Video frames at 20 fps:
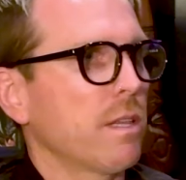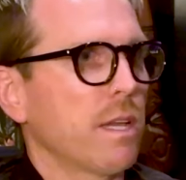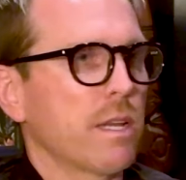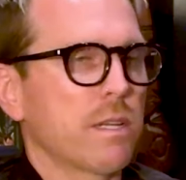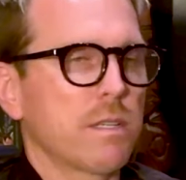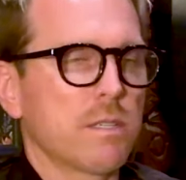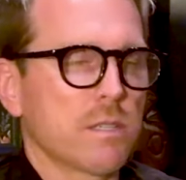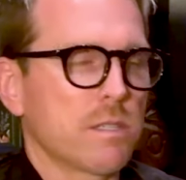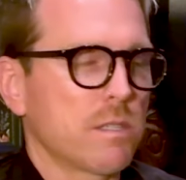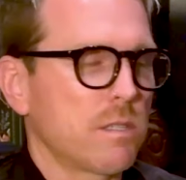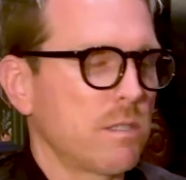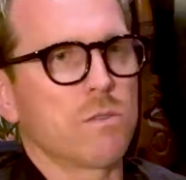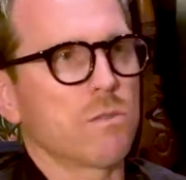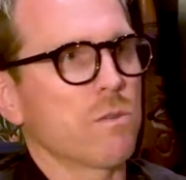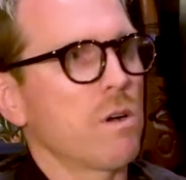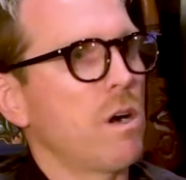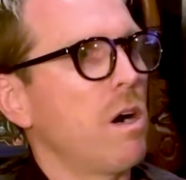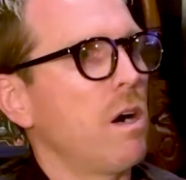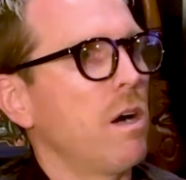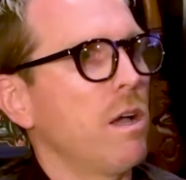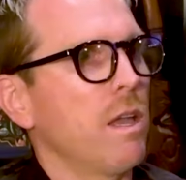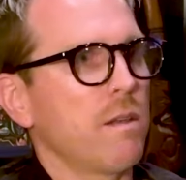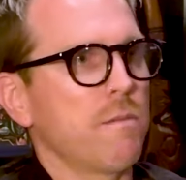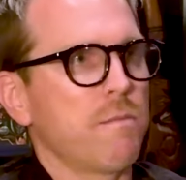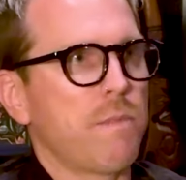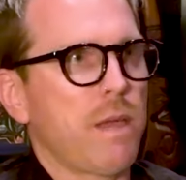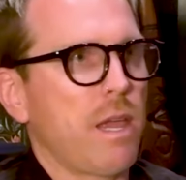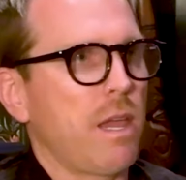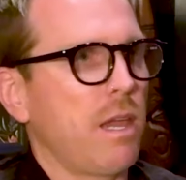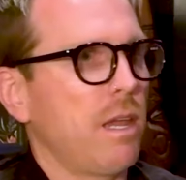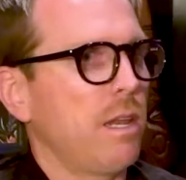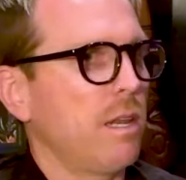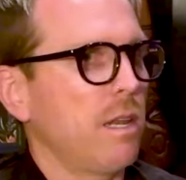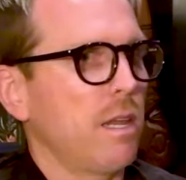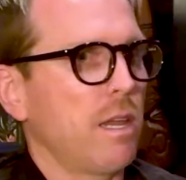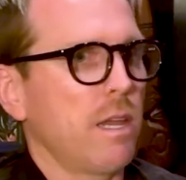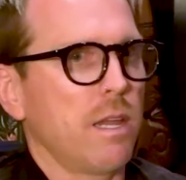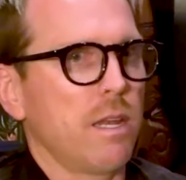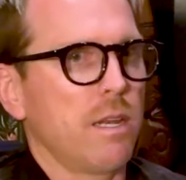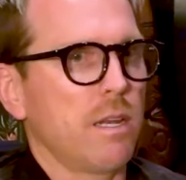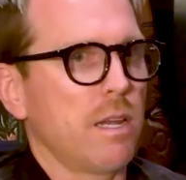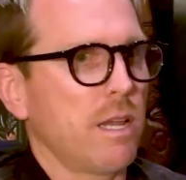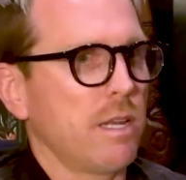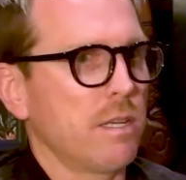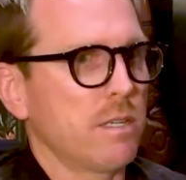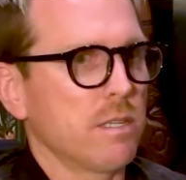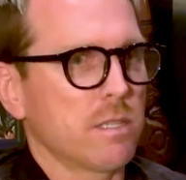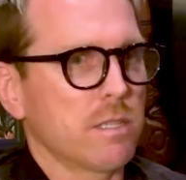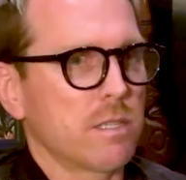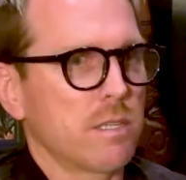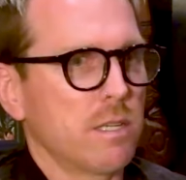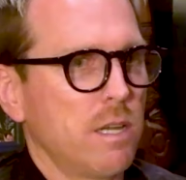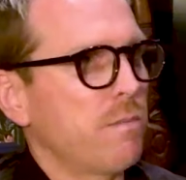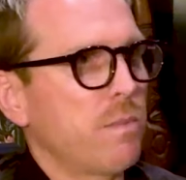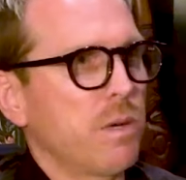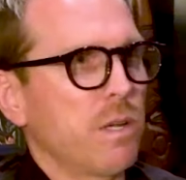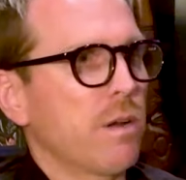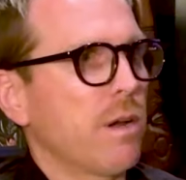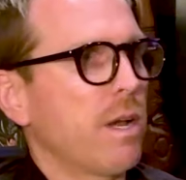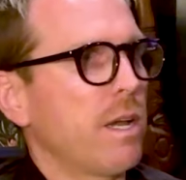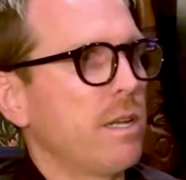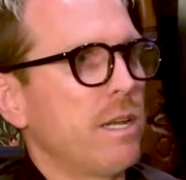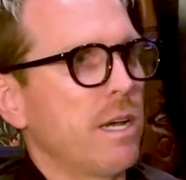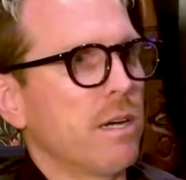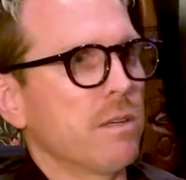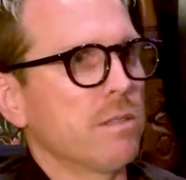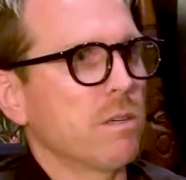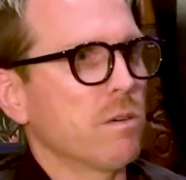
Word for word: Like just draw and paint and and just put your head down.